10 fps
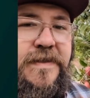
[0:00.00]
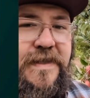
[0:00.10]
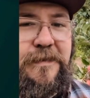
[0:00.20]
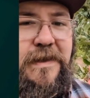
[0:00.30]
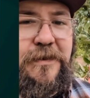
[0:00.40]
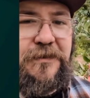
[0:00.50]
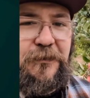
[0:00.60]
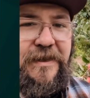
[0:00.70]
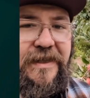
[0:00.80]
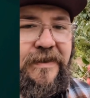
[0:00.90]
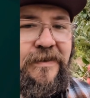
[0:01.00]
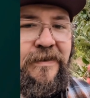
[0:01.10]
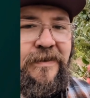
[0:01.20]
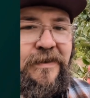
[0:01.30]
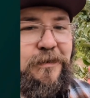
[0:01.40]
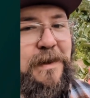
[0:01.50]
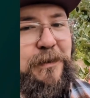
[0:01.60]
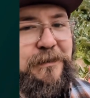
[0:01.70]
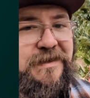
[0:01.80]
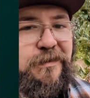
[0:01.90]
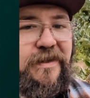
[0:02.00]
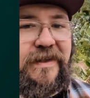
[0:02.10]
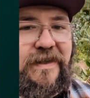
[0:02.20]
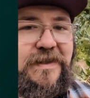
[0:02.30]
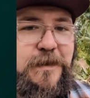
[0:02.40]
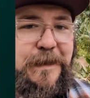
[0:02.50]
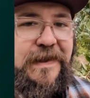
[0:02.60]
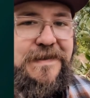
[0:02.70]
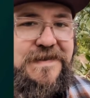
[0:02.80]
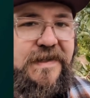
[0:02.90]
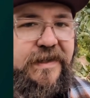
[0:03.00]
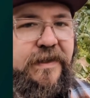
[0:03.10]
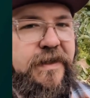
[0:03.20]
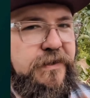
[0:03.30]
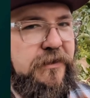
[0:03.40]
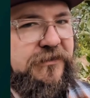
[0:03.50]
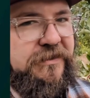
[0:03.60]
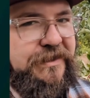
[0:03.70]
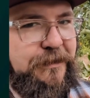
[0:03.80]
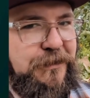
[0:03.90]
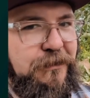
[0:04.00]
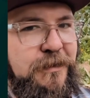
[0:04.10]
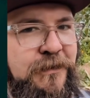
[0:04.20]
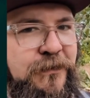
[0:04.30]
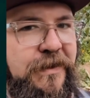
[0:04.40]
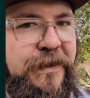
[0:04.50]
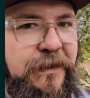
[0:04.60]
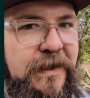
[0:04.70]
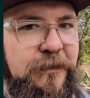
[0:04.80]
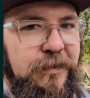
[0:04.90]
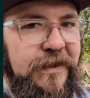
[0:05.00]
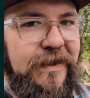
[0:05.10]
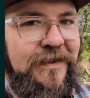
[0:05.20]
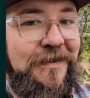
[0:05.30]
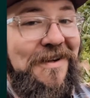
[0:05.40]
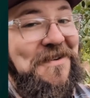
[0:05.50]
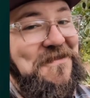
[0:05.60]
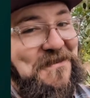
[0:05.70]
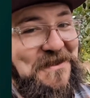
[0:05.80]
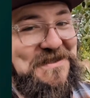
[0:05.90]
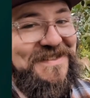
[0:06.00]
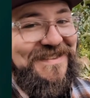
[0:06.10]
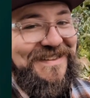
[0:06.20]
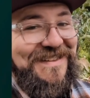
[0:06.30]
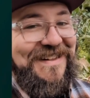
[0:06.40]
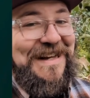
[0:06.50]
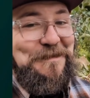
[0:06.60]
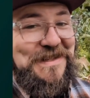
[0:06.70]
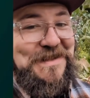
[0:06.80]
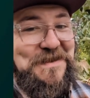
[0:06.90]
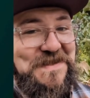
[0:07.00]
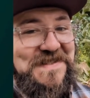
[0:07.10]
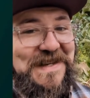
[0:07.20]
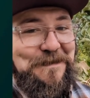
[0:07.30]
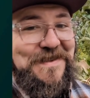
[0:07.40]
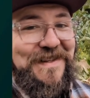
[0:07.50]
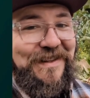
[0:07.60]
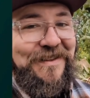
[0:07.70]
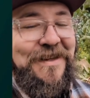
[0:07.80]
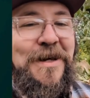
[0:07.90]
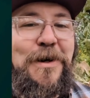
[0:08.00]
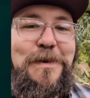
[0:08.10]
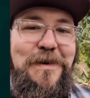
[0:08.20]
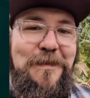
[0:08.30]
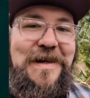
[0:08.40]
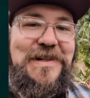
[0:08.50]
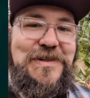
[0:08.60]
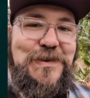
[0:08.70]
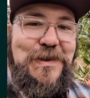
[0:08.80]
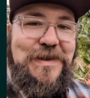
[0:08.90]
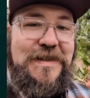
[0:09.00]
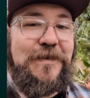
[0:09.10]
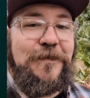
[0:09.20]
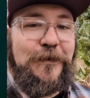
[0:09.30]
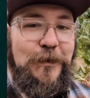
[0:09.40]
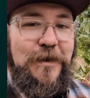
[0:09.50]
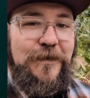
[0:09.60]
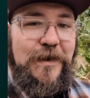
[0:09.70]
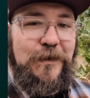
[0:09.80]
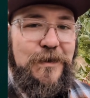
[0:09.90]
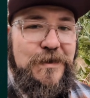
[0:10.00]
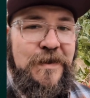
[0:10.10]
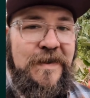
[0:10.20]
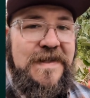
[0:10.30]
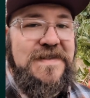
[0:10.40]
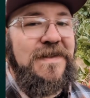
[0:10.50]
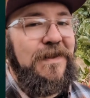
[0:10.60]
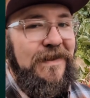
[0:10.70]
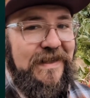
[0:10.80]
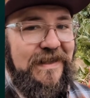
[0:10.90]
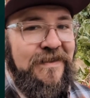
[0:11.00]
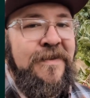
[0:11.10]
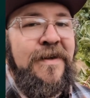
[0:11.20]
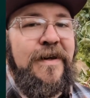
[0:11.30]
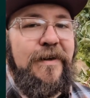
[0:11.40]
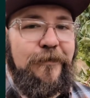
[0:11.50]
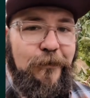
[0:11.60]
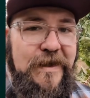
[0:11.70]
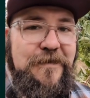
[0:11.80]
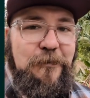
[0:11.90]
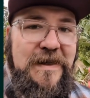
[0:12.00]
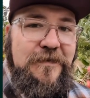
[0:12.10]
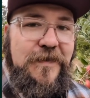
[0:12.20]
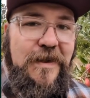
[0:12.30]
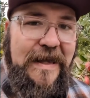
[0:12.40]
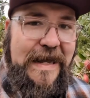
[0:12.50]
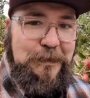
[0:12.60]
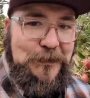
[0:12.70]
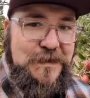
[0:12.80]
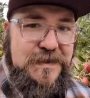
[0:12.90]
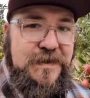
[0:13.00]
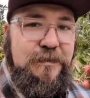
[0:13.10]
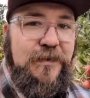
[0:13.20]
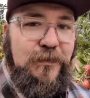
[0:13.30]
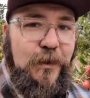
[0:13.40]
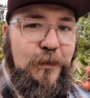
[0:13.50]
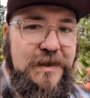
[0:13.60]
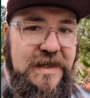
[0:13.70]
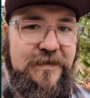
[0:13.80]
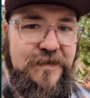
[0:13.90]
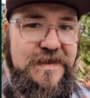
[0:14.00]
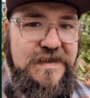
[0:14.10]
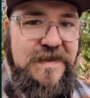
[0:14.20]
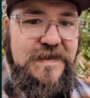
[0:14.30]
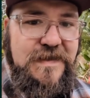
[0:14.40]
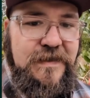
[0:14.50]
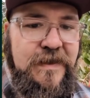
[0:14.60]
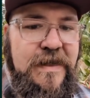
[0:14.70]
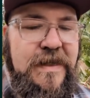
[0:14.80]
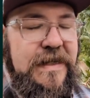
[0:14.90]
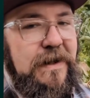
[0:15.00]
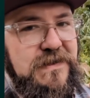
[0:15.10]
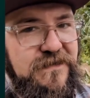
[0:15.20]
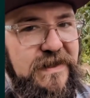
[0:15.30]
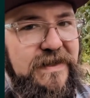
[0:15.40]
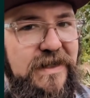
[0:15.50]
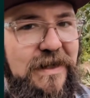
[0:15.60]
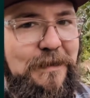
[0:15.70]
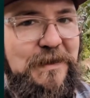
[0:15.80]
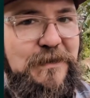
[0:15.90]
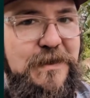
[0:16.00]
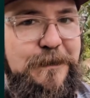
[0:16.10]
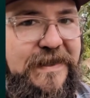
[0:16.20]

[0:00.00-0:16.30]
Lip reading: Tip number 3. You remember when you were a kid and your parents said, you have to clean up your room before you can go out and play? Unfortunately, I'm going to do the same thing. We want to make sure that the floor of our orchard is clean, free of windfall apples before we're done for the season. Now, it's very common when you're